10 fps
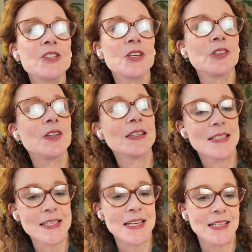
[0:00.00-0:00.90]
So
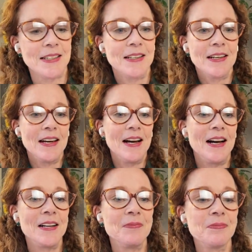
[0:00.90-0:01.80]
let's see.
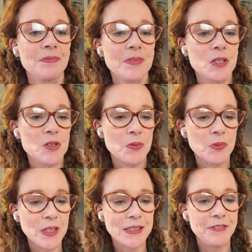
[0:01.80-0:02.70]
It's
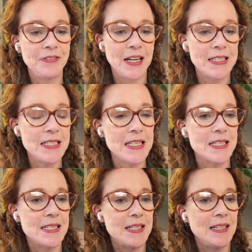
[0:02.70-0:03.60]
really fun to
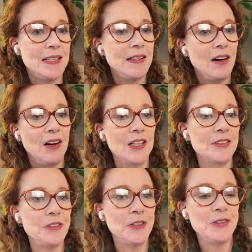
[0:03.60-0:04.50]
see all
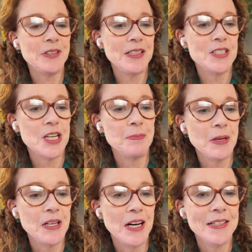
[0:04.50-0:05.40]
of you
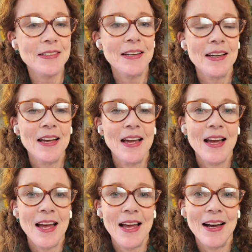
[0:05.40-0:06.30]
jumping on,
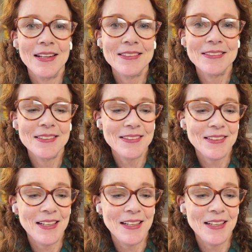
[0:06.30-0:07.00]
and